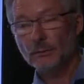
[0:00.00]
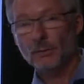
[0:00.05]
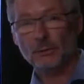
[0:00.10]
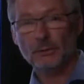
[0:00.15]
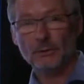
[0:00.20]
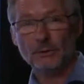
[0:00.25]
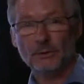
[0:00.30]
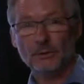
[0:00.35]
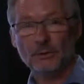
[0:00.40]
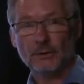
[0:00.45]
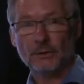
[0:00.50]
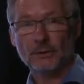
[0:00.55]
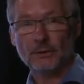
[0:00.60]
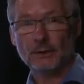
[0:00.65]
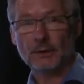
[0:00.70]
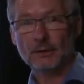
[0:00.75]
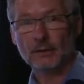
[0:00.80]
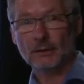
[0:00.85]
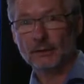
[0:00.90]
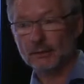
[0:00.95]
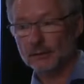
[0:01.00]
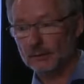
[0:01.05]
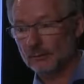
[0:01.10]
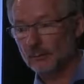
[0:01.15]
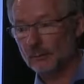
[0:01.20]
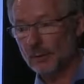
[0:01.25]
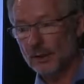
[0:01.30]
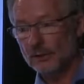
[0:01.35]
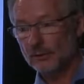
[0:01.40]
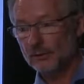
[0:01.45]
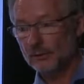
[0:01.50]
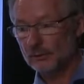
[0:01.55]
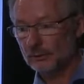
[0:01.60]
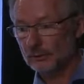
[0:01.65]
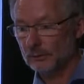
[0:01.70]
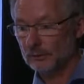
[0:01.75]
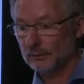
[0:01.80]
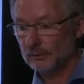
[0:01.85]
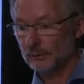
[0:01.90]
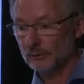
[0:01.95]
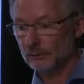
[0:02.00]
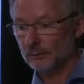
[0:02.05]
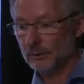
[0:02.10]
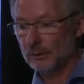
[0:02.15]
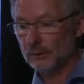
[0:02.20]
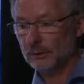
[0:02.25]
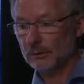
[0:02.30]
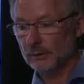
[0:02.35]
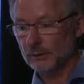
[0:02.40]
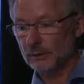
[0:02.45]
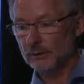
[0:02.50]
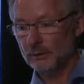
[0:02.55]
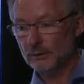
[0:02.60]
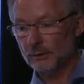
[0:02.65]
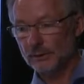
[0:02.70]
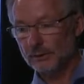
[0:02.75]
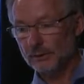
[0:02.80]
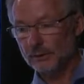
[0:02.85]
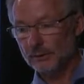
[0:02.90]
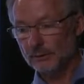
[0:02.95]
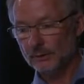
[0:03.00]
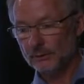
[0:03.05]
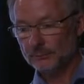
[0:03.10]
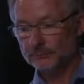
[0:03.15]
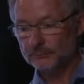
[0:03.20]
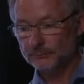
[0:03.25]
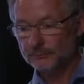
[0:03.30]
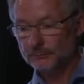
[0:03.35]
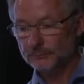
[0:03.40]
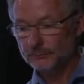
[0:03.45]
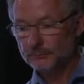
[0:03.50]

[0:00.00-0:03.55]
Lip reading: components didn't match to fit into a system.